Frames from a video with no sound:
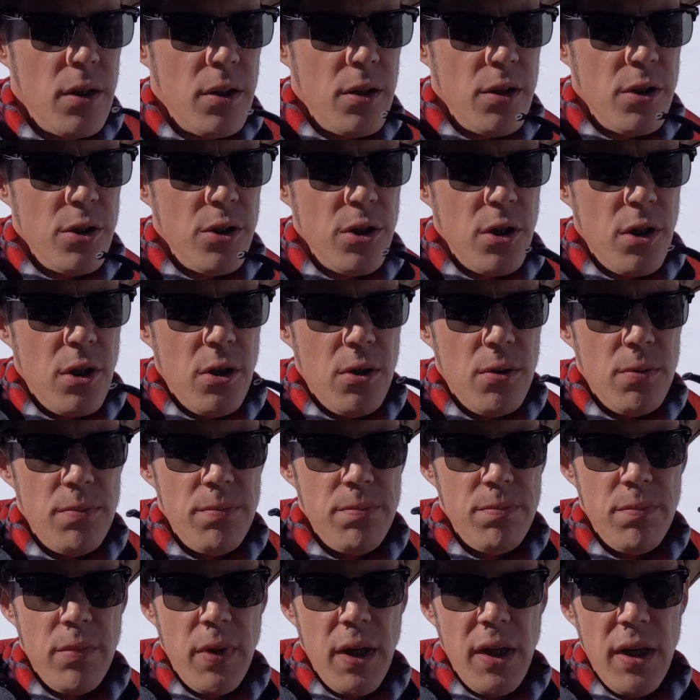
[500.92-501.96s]
So,
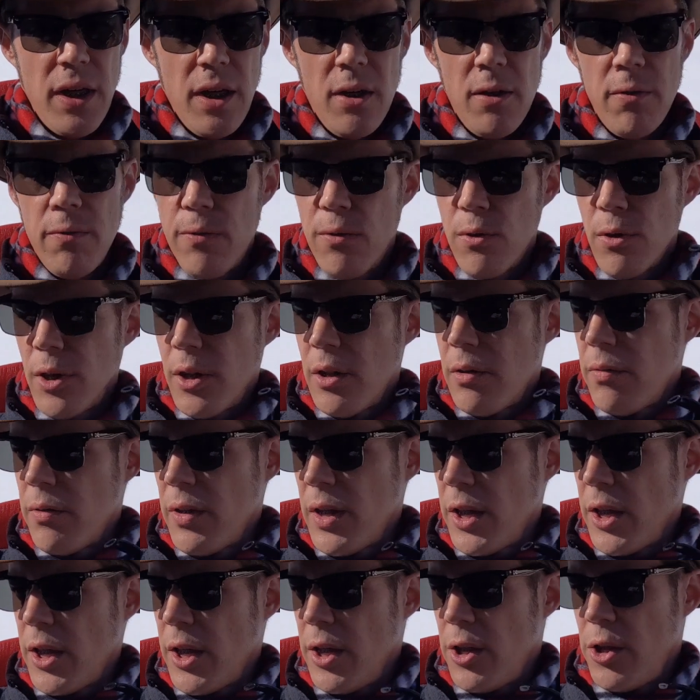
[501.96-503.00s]
my California
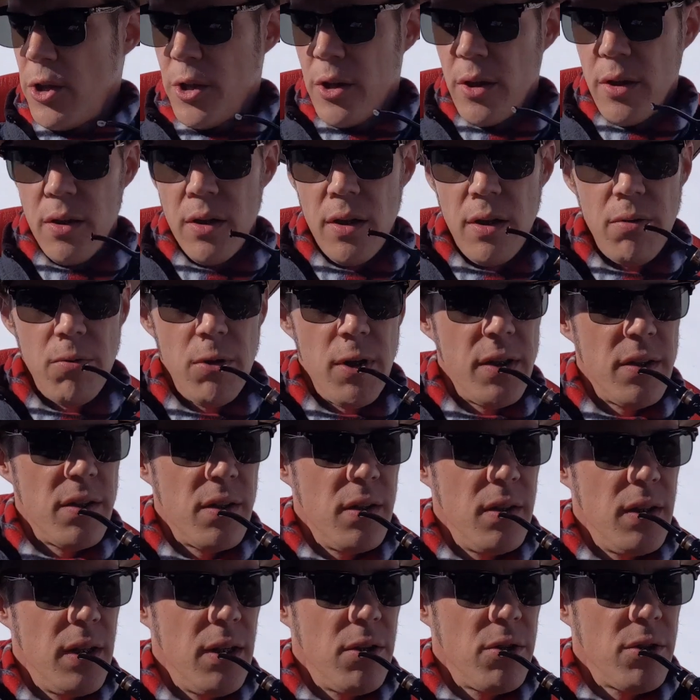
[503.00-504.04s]
vacation. I went
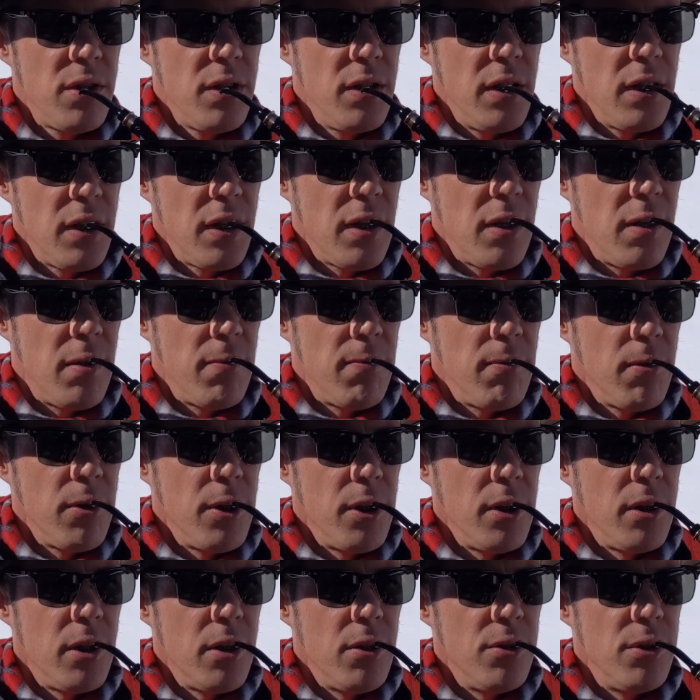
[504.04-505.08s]
out to the California
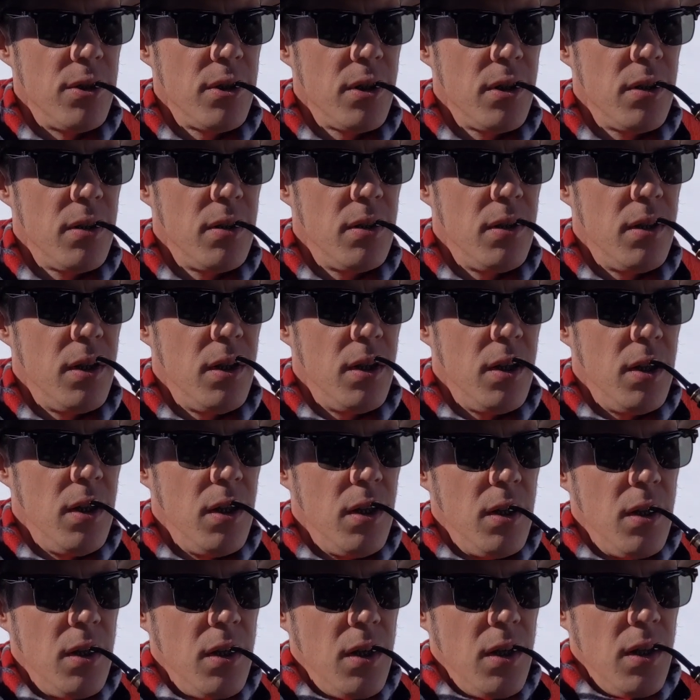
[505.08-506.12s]
coast
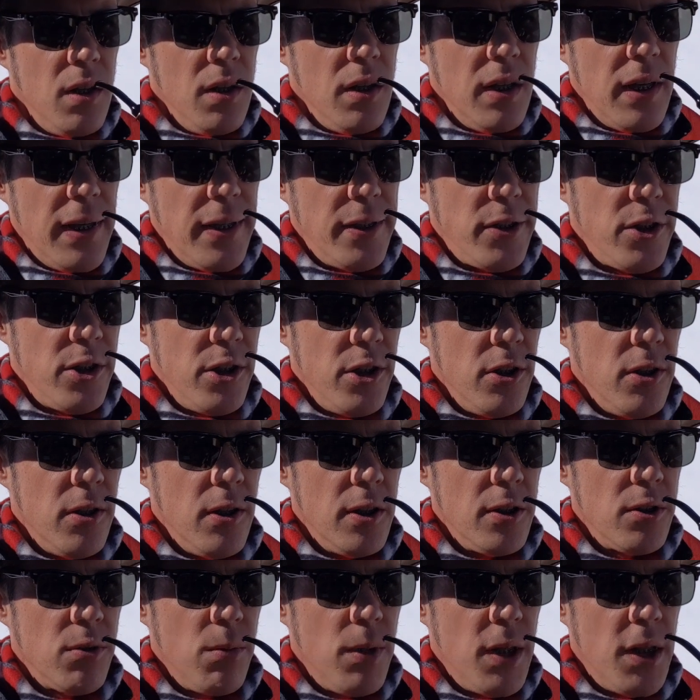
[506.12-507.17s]
last year
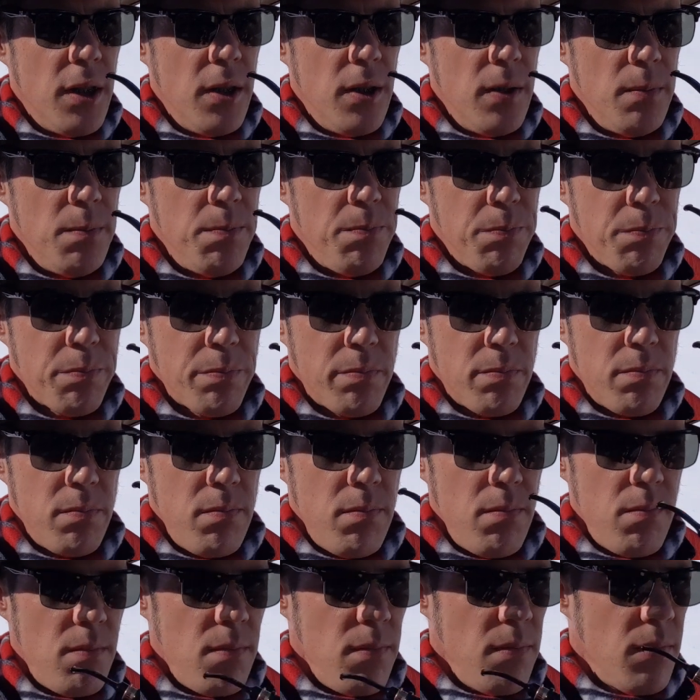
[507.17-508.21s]
as well.
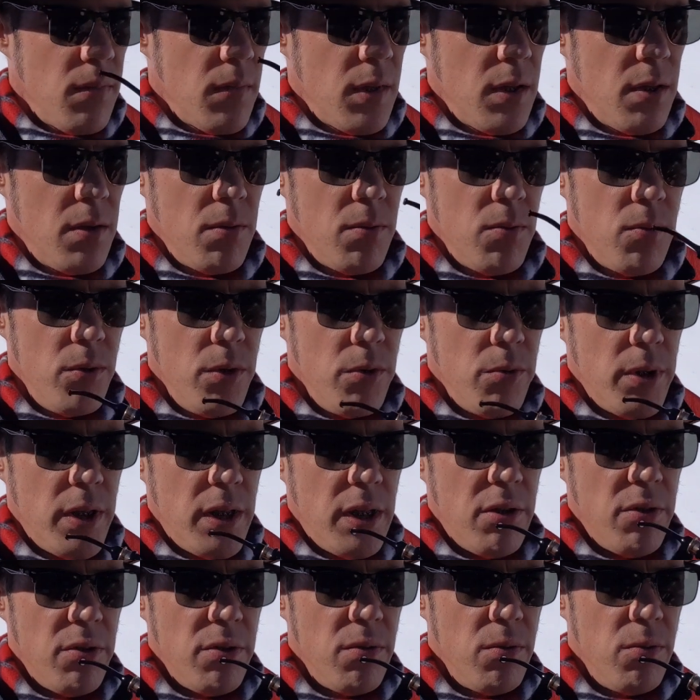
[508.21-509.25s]
We went
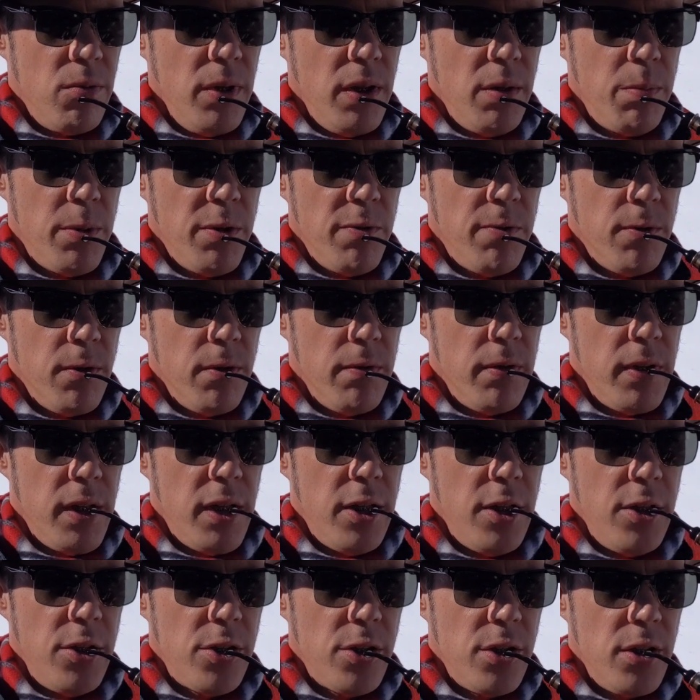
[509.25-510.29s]
out week before
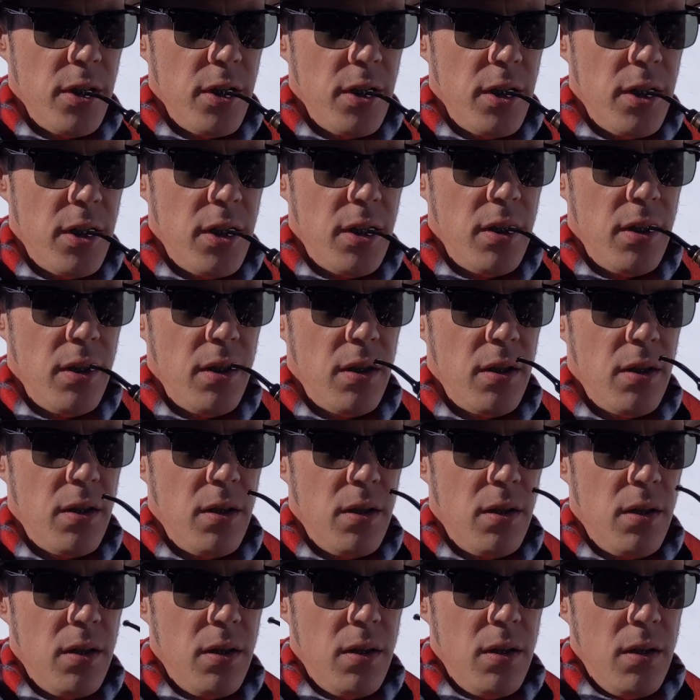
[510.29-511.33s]
vacation again
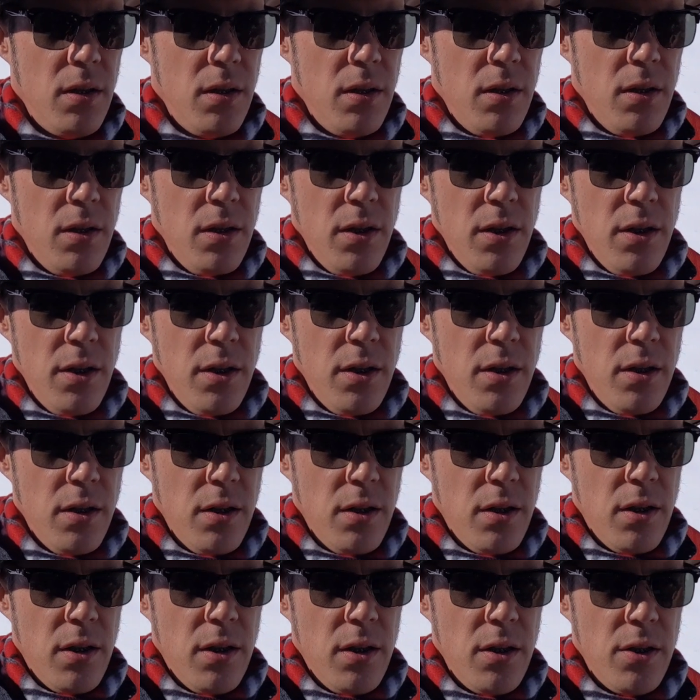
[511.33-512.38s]
in
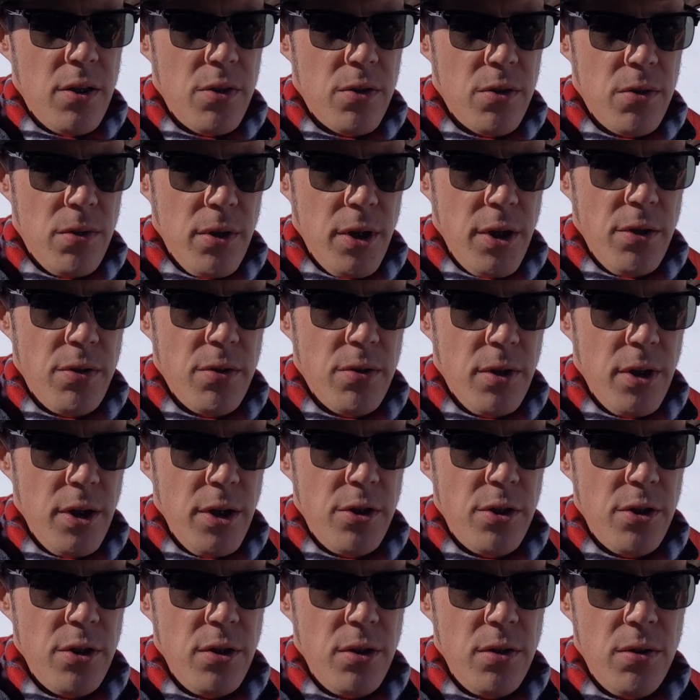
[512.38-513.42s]

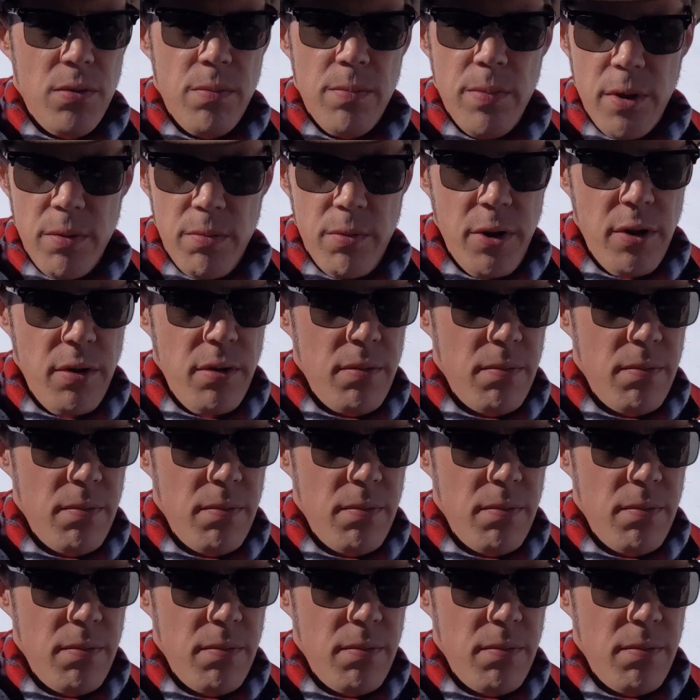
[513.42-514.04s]
2022, but we